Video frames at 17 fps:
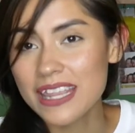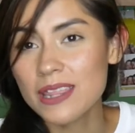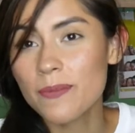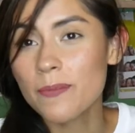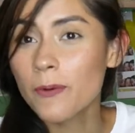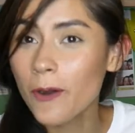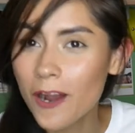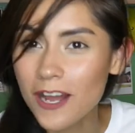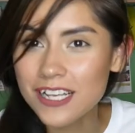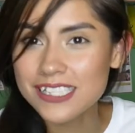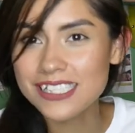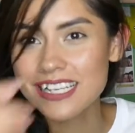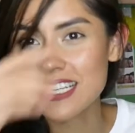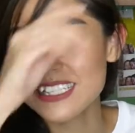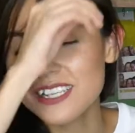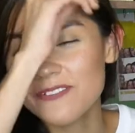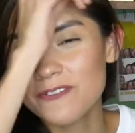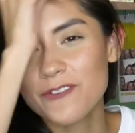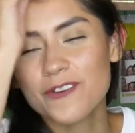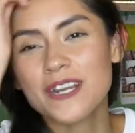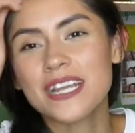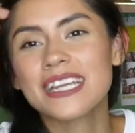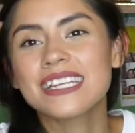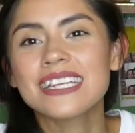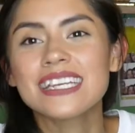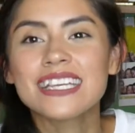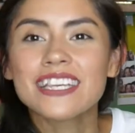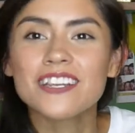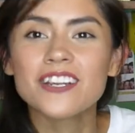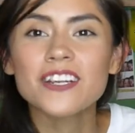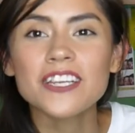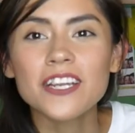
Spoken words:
the process of creating your